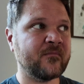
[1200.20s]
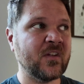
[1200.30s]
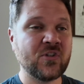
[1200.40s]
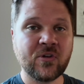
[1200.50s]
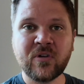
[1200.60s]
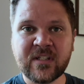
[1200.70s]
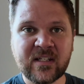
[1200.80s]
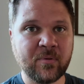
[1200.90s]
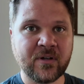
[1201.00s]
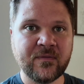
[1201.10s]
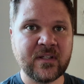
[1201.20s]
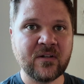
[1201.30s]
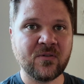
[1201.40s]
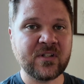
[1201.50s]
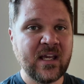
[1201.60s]
So you're going to see plenty of
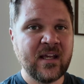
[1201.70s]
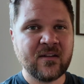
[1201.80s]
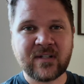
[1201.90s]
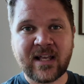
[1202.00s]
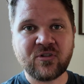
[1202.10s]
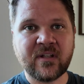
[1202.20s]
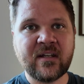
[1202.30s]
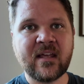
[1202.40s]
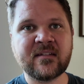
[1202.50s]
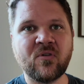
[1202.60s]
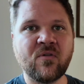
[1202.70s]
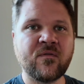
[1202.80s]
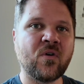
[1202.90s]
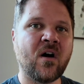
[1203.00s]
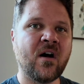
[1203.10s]
eagles. There's actually a nest
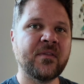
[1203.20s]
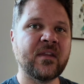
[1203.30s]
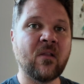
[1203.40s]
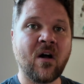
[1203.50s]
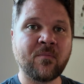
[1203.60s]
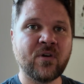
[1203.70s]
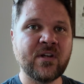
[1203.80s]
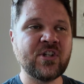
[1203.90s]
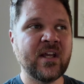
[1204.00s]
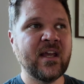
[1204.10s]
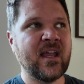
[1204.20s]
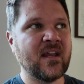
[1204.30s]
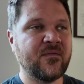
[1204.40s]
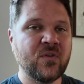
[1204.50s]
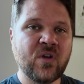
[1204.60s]
over on the Long Bridge, and
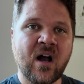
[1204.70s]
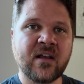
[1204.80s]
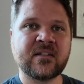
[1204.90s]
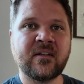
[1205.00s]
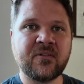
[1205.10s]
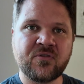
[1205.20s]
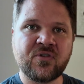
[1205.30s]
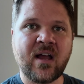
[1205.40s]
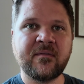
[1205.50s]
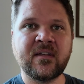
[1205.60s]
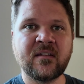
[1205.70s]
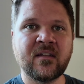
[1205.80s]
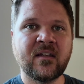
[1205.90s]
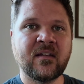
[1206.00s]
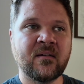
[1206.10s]
if you constantly are driving
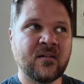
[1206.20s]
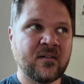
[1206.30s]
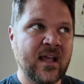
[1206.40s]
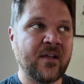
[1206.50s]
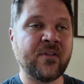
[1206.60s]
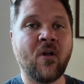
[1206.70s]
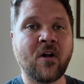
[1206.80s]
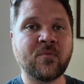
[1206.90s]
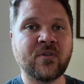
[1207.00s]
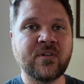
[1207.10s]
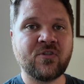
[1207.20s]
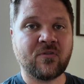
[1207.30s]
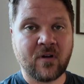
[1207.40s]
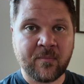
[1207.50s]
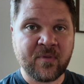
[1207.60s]
down the Long Bridge
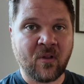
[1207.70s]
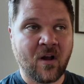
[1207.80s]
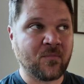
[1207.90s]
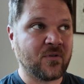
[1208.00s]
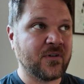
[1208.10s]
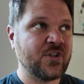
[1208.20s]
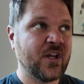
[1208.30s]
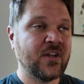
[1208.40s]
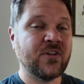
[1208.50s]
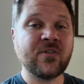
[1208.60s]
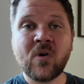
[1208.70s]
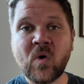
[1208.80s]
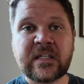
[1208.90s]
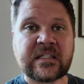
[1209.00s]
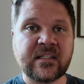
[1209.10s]
or up the Long Bridge, you're
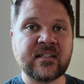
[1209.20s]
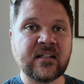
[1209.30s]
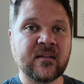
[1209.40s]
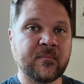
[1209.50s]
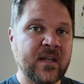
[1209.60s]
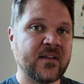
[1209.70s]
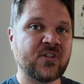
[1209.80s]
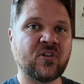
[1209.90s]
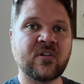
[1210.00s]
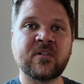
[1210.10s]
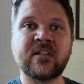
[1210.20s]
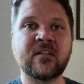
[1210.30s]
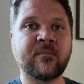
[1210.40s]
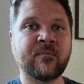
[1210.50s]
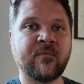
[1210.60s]
going to see them nest. You're going to see
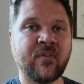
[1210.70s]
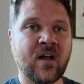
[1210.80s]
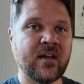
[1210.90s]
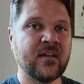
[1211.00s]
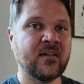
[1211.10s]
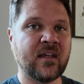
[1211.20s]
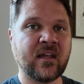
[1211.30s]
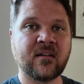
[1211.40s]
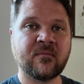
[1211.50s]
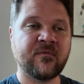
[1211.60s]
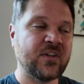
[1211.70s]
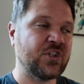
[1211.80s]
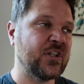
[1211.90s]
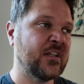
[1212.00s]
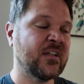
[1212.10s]
them flying and
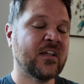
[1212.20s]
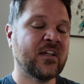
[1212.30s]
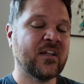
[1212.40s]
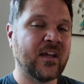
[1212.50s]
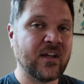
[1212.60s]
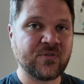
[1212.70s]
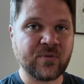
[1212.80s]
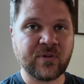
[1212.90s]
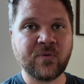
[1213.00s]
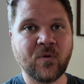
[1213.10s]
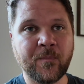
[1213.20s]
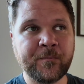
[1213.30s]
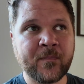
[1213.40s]
fishing. It is really cool.